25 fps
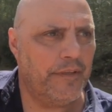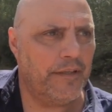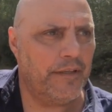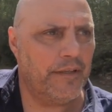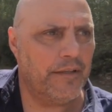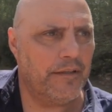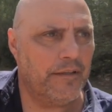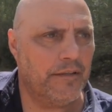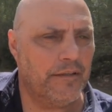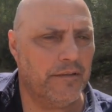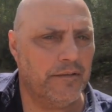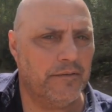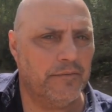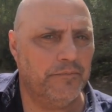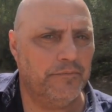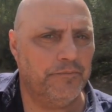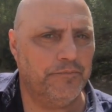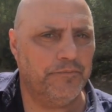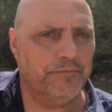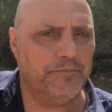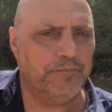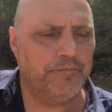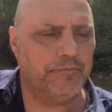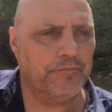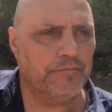
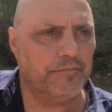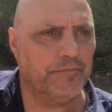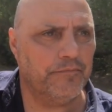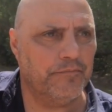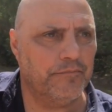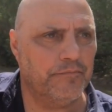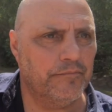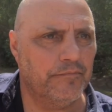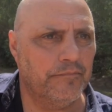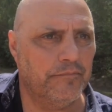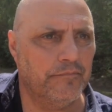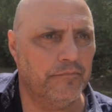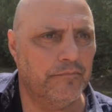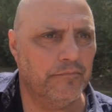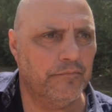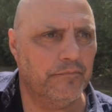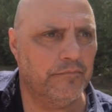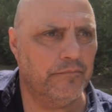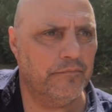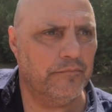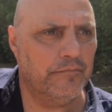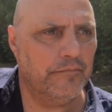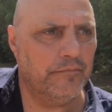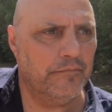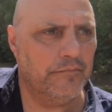
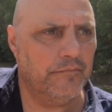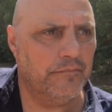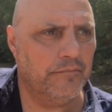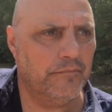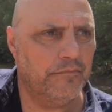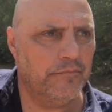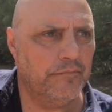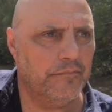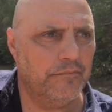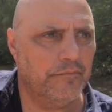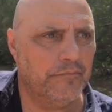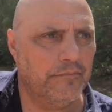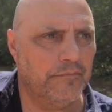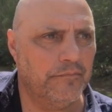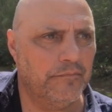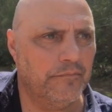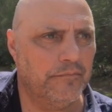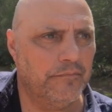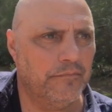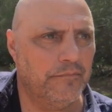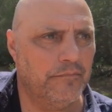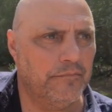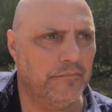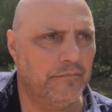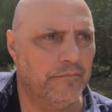
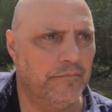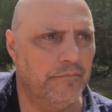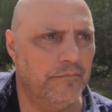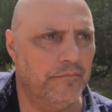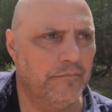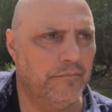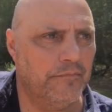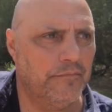No words are spoken by the person on screen.